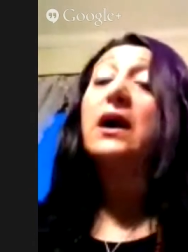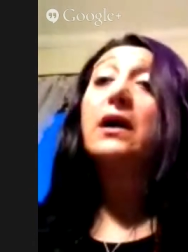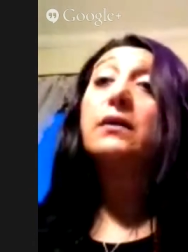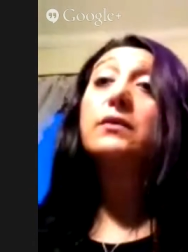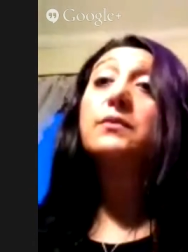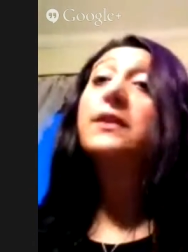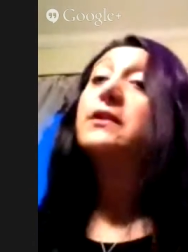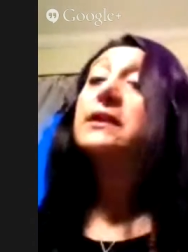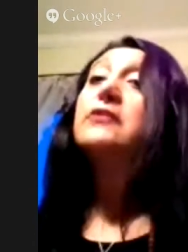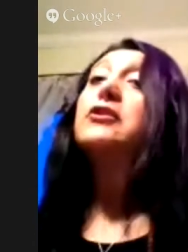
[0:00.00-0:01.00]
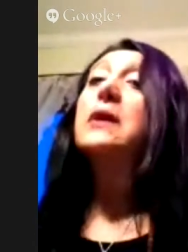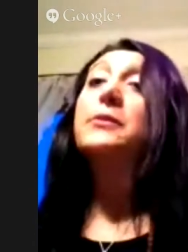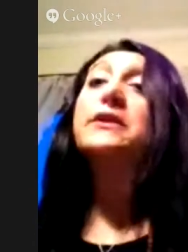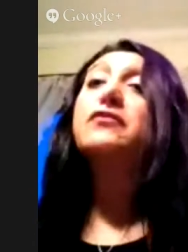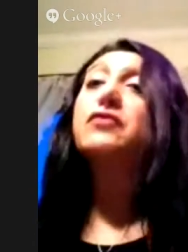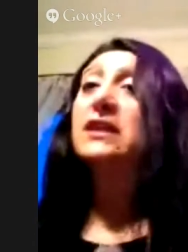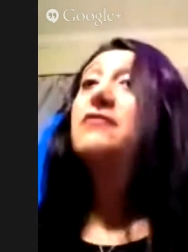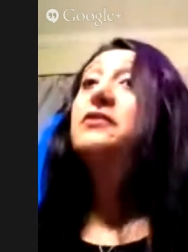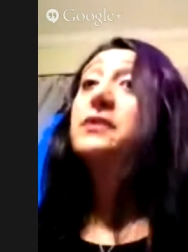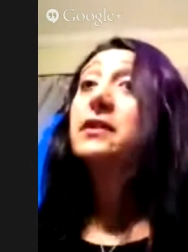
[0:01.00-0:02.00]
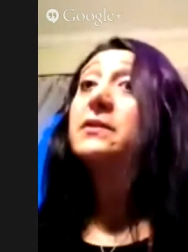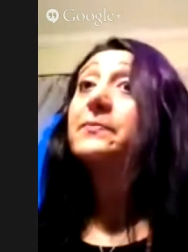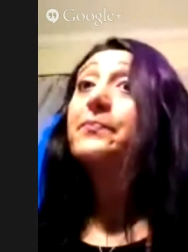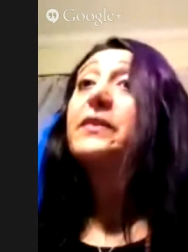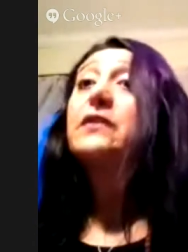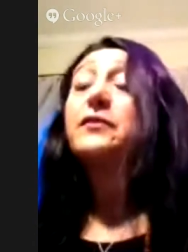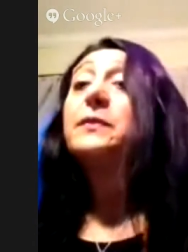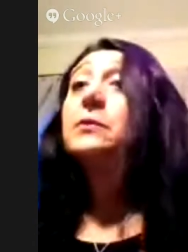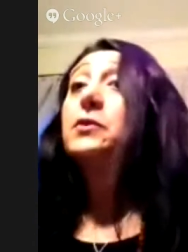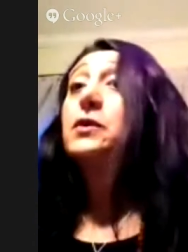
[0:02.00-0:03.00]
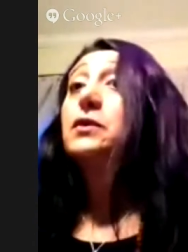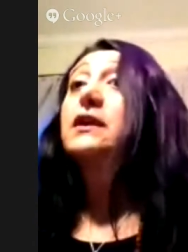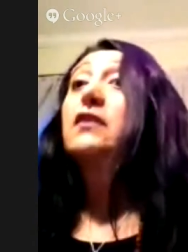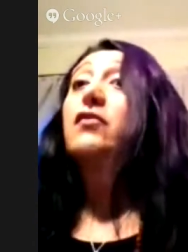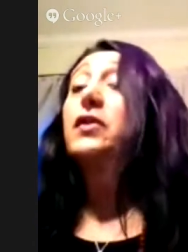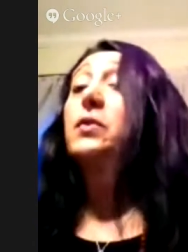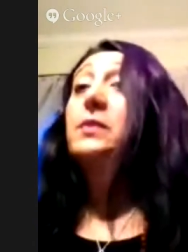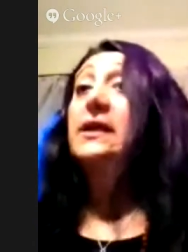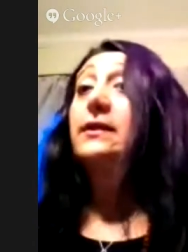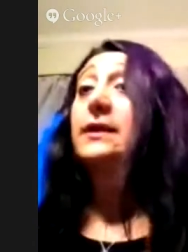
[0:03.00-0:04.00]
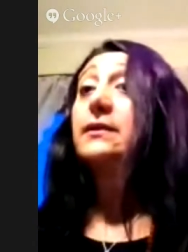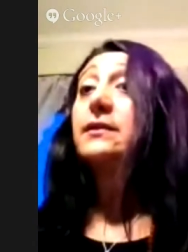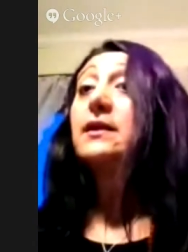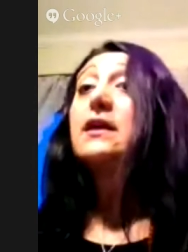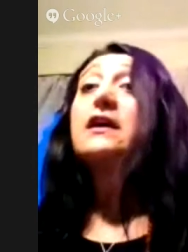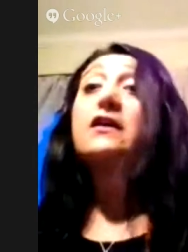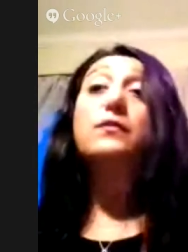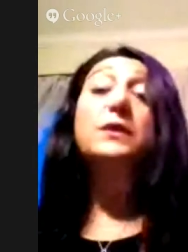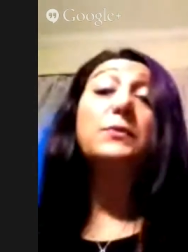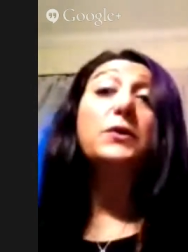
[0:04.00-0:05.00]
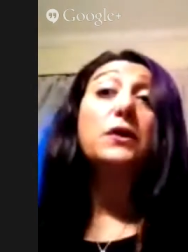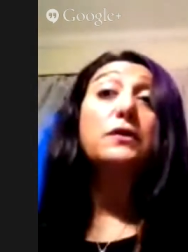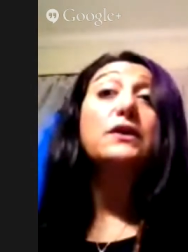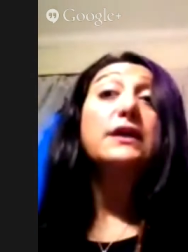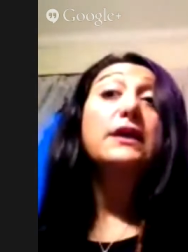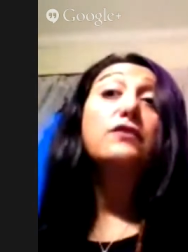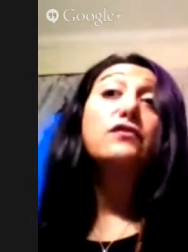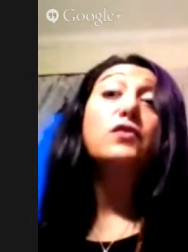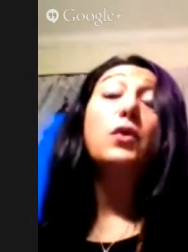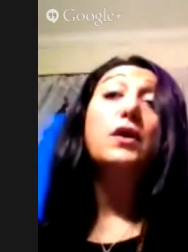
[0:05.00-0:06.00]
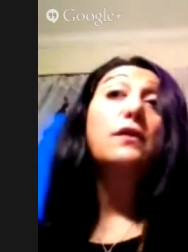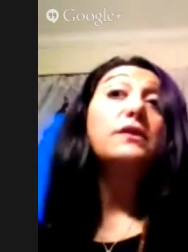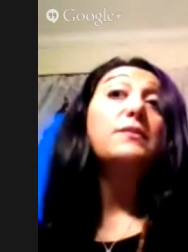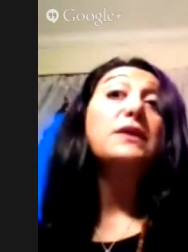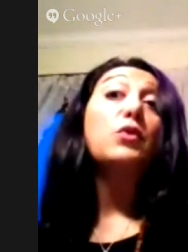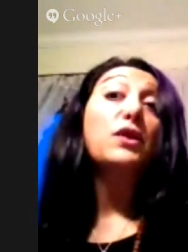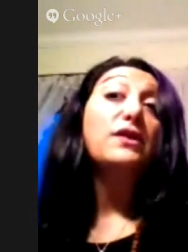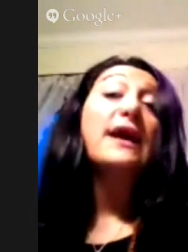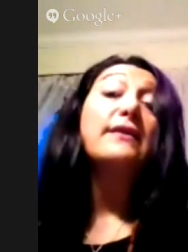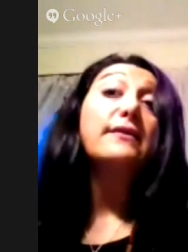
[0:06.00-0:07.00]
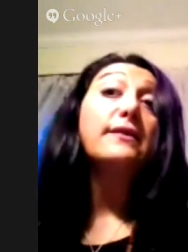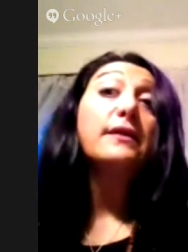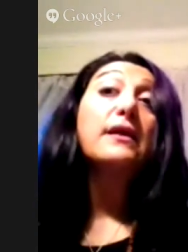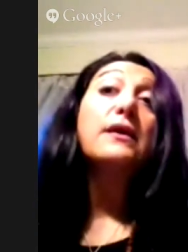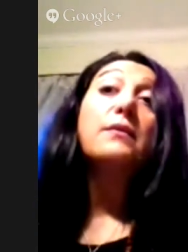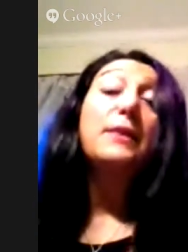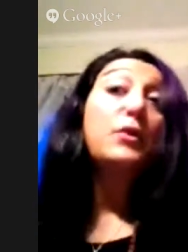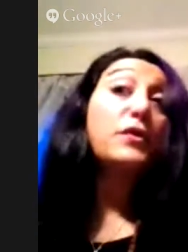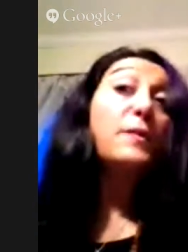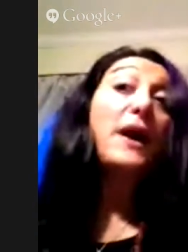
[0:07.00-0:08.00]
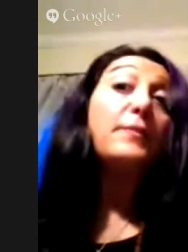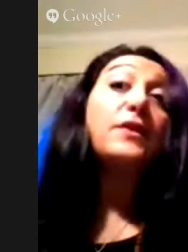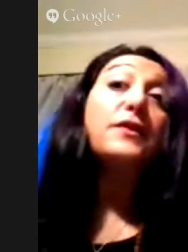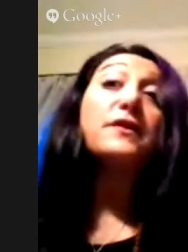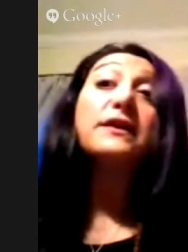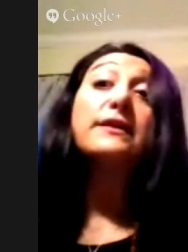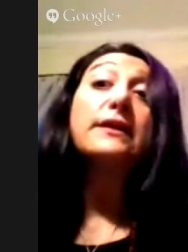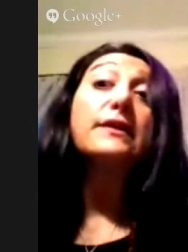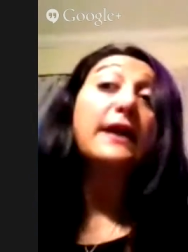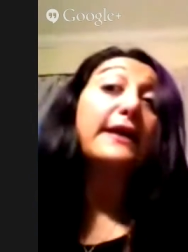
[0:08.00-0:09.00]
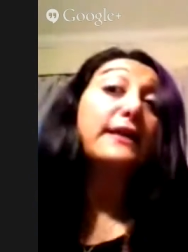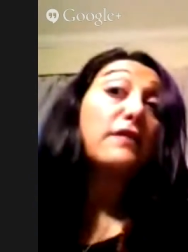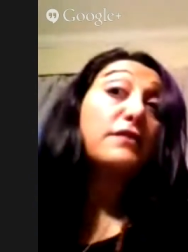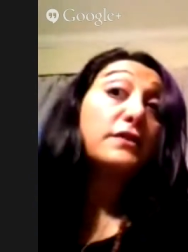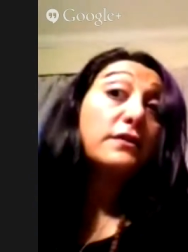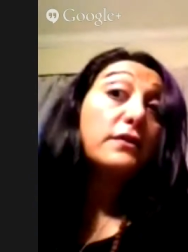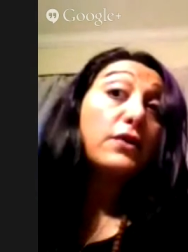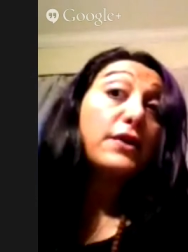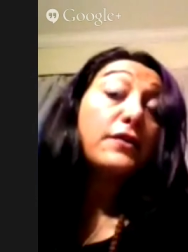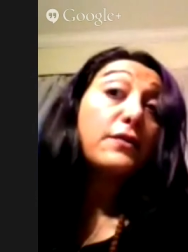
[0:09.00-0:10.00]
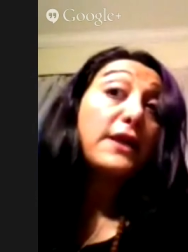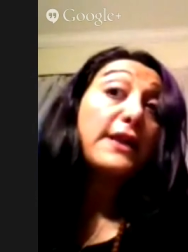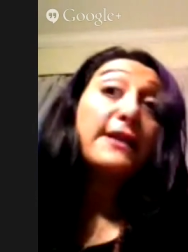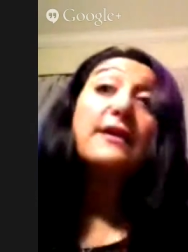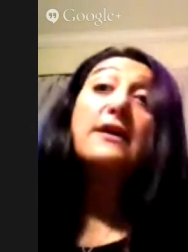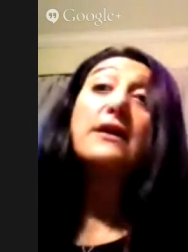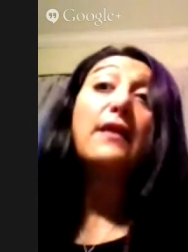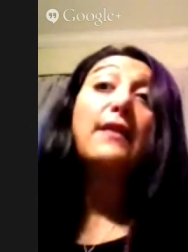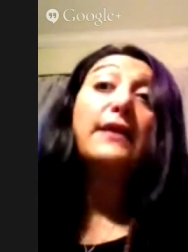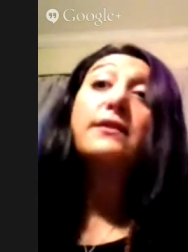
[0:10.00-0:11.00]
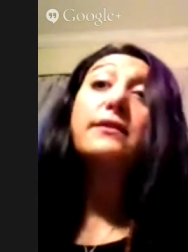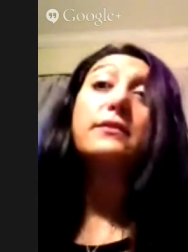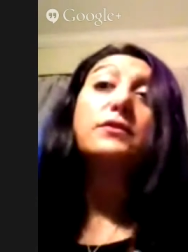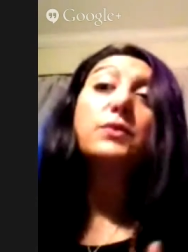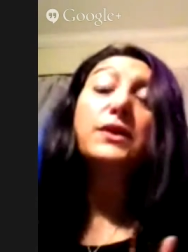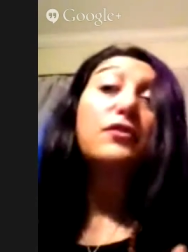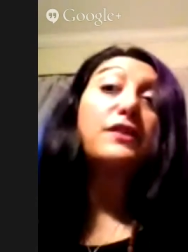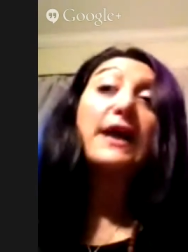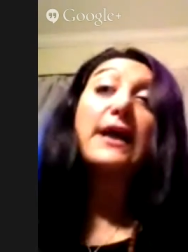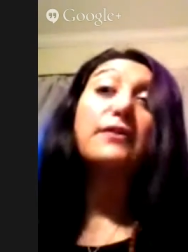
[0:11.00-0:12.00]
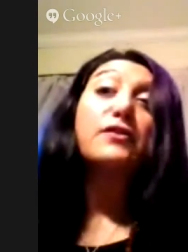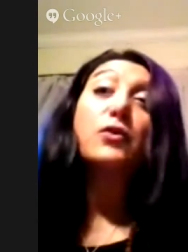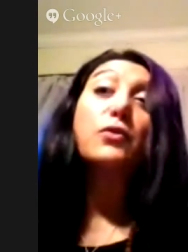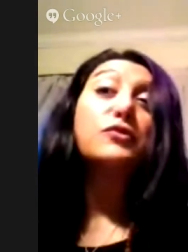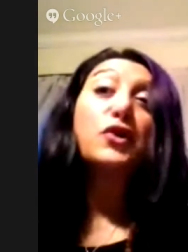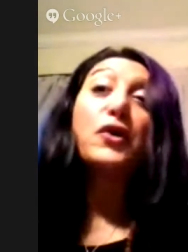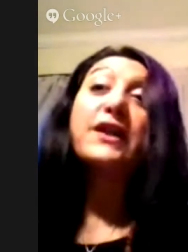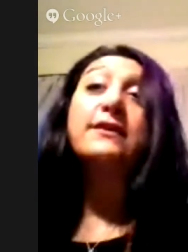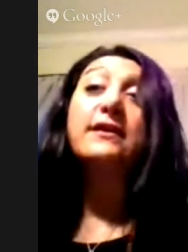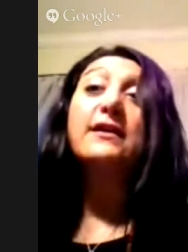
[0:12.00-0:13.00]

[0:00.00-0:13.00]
There's a couple of different levels. If people are looking for their basics, if people are looking for something more intense, my most popular is a second level crystal reading, and that's to understand the soul journey.